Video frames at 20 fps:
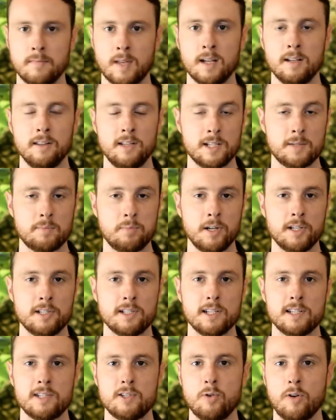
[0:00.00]
This brings
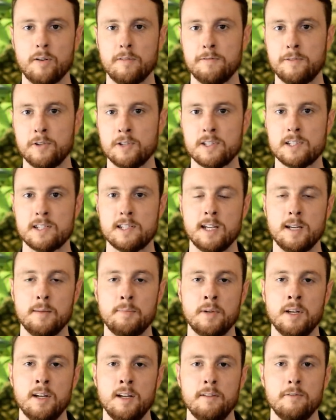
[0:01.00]
us to our first tip
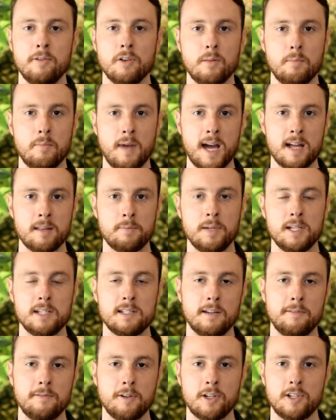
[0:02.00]
for the math-based
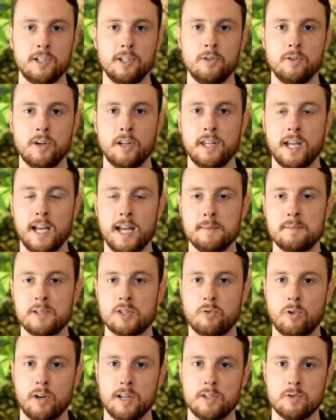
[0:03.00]
FRQ on the APES
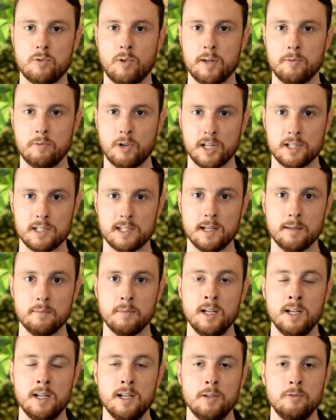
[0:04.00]
2021 exam,
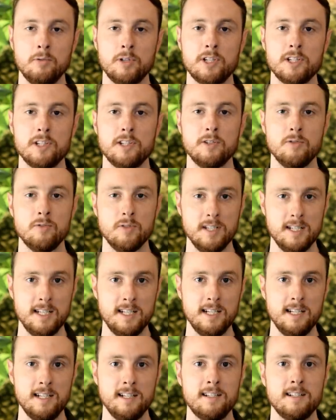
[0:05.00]
which is you
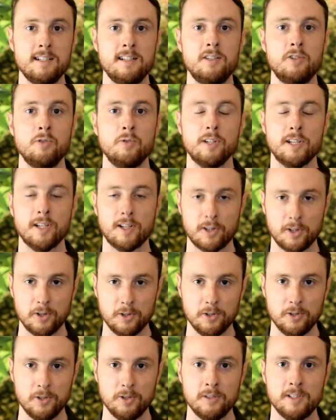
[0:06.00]
need to
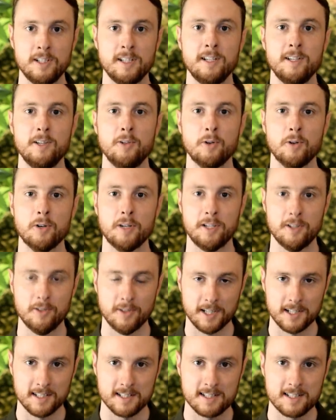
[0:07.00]
include your
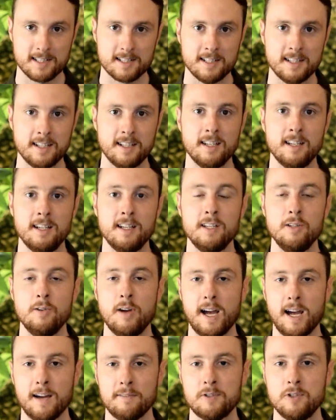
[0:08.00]
units. You
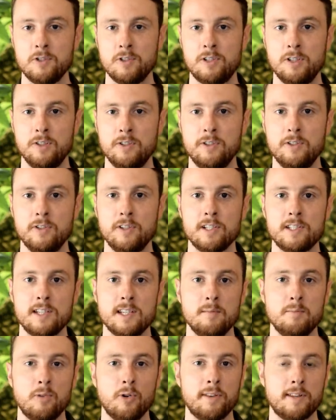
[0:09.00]
have to include units in
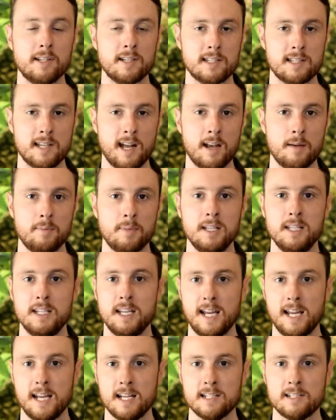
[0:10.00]
both the setup and
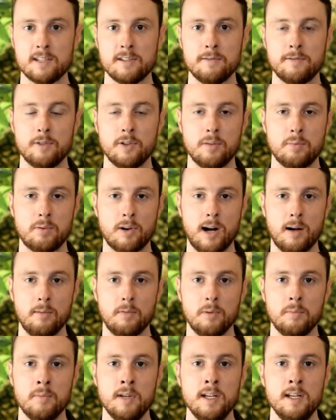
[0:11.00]
the answer for the
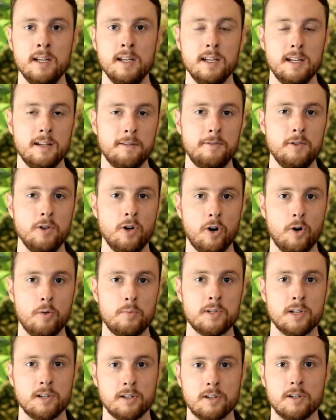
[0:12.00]
problem if you hope
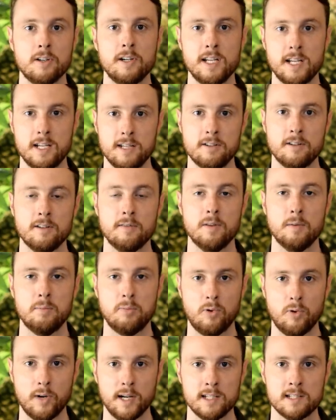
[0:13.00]
to earn either of the
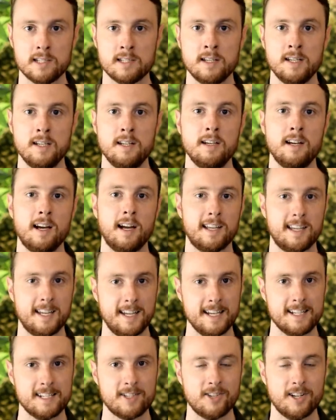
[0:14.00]
points. I
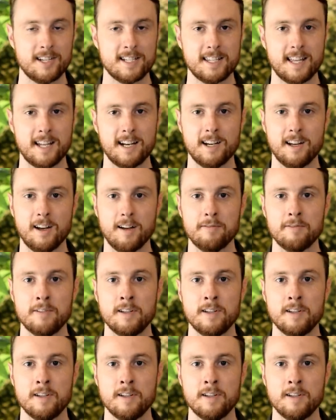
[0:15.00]
can't stress that enough.